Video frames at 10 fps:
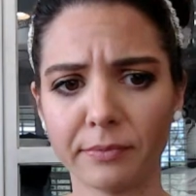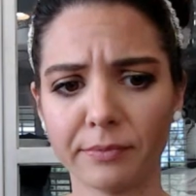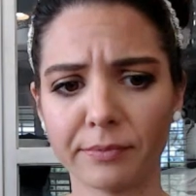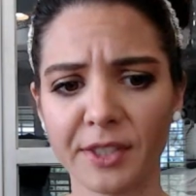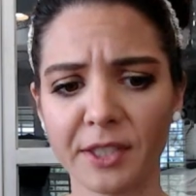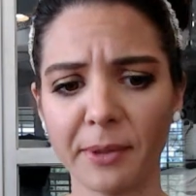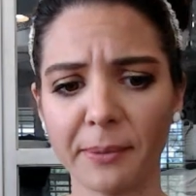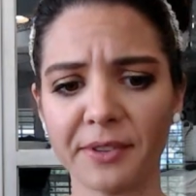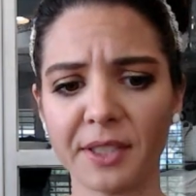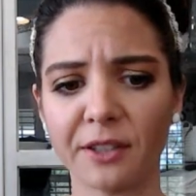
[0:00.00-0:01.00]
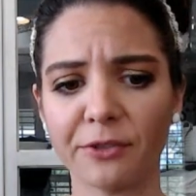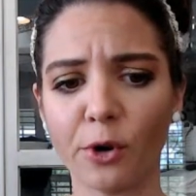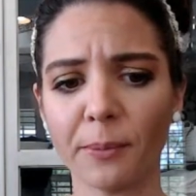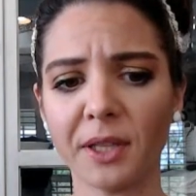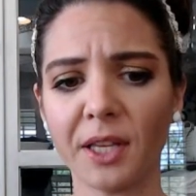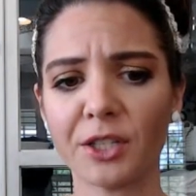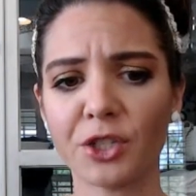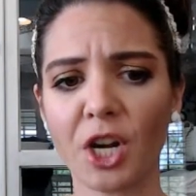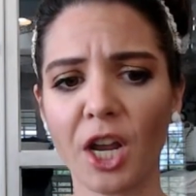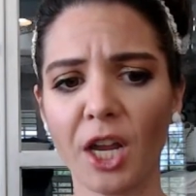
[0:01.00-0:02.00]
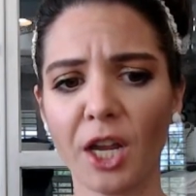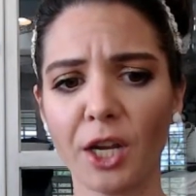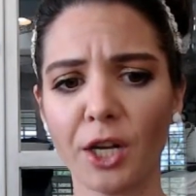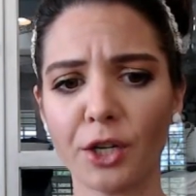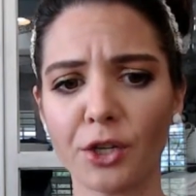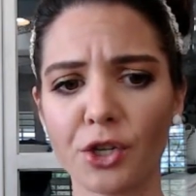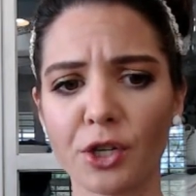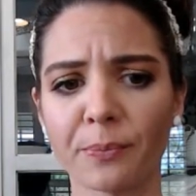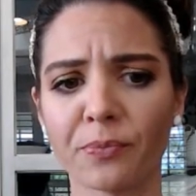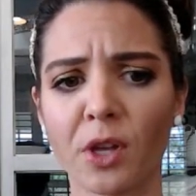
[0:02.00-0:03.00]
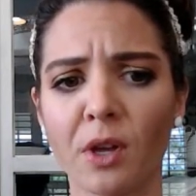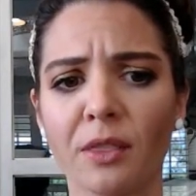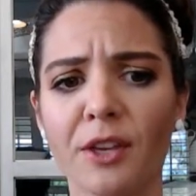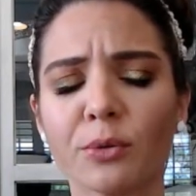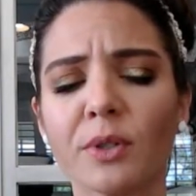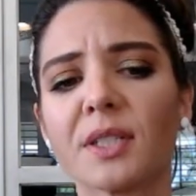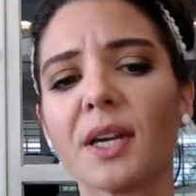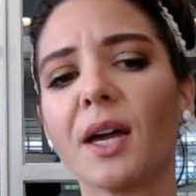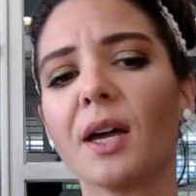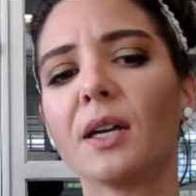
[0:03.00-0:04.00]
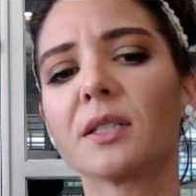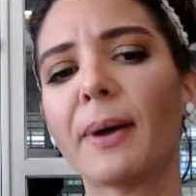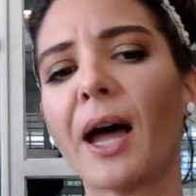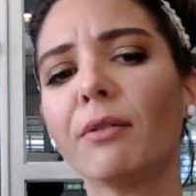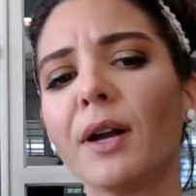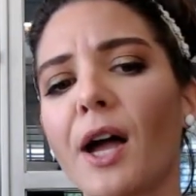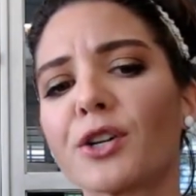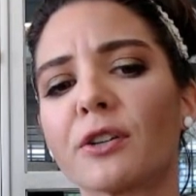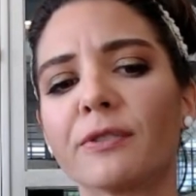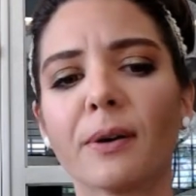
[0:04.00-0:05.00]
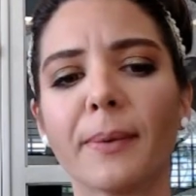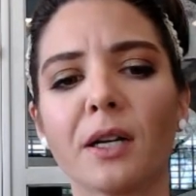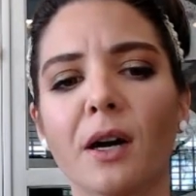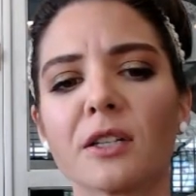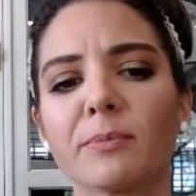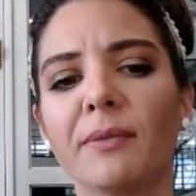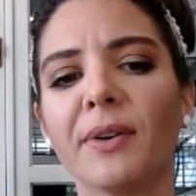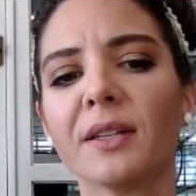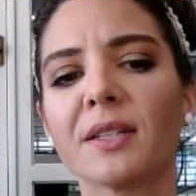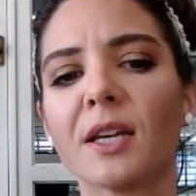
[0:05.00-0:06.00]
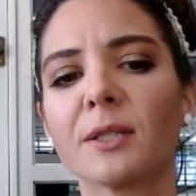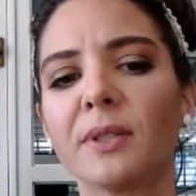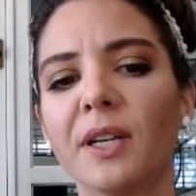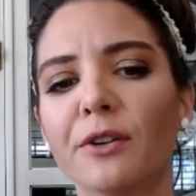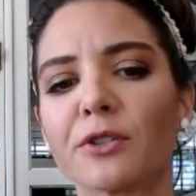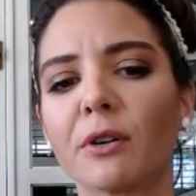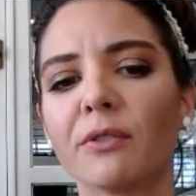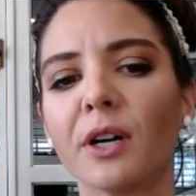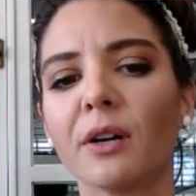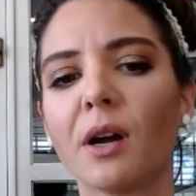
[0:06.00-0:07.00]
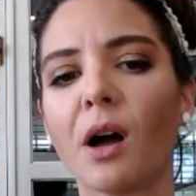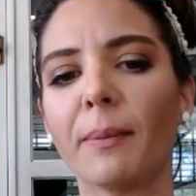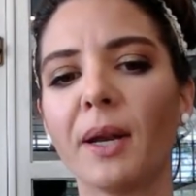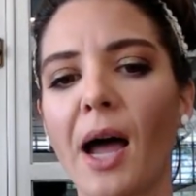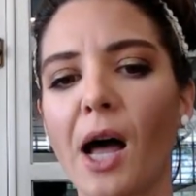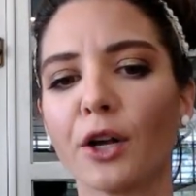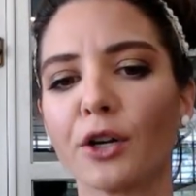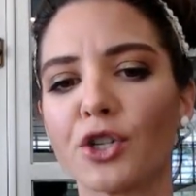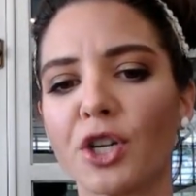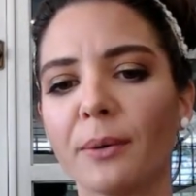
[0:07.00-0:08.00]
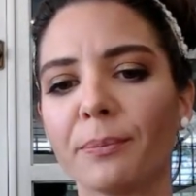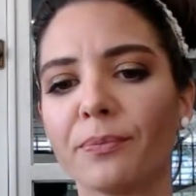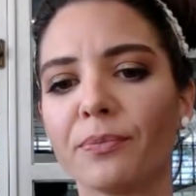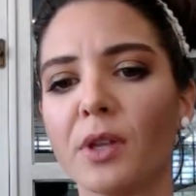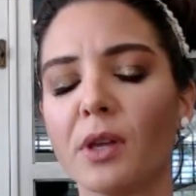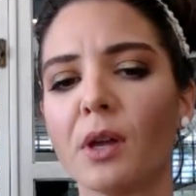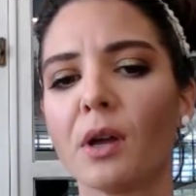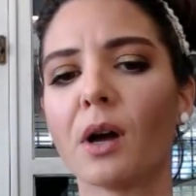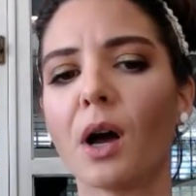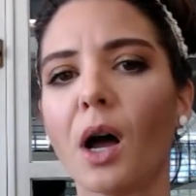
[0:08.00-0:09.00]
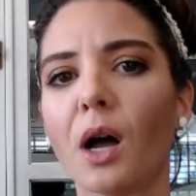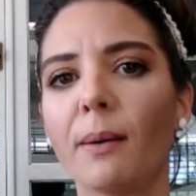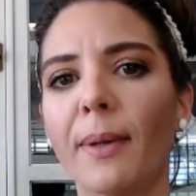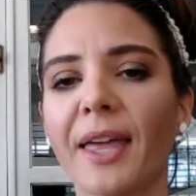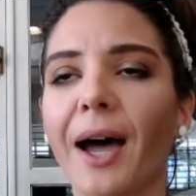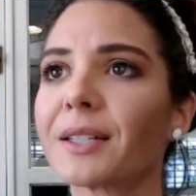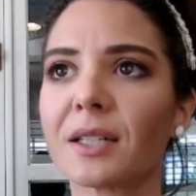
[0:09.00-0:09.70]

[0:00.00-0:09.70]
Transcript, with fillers: Some people said the formulas change. This one says, bad reaction for my dogs. My vet says potatoes are a very common allergy. Um, that's not